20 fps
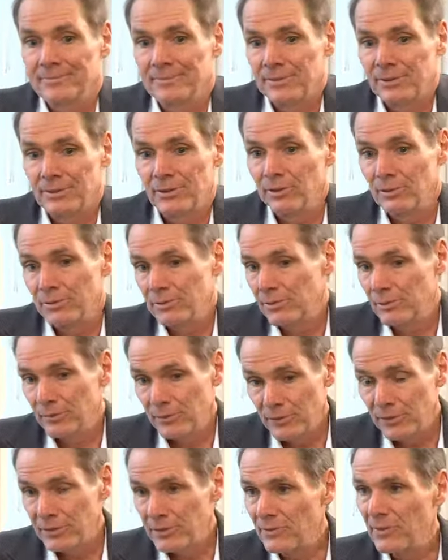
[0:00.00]
so
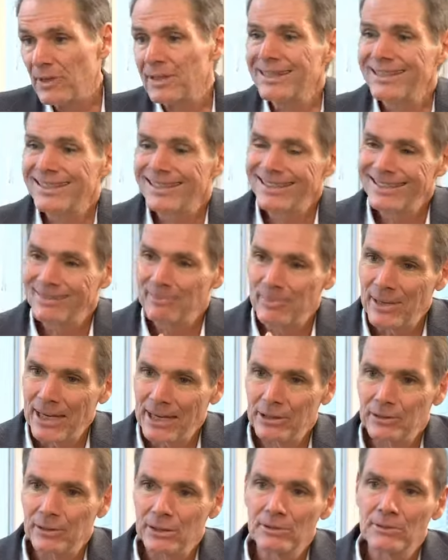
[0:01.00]
first of all,
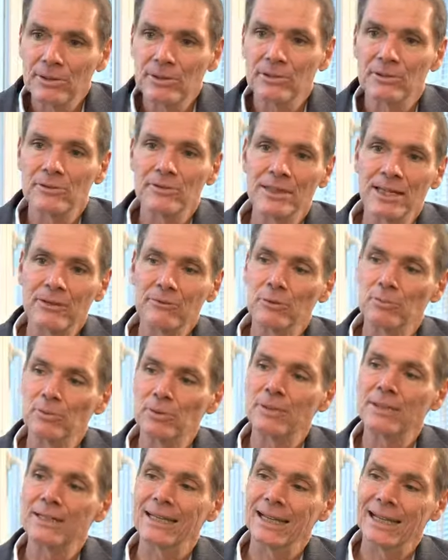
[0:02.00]
Bandler and Grinder never
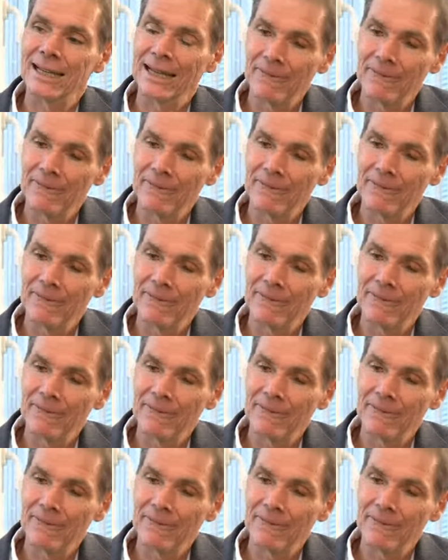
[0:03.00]
put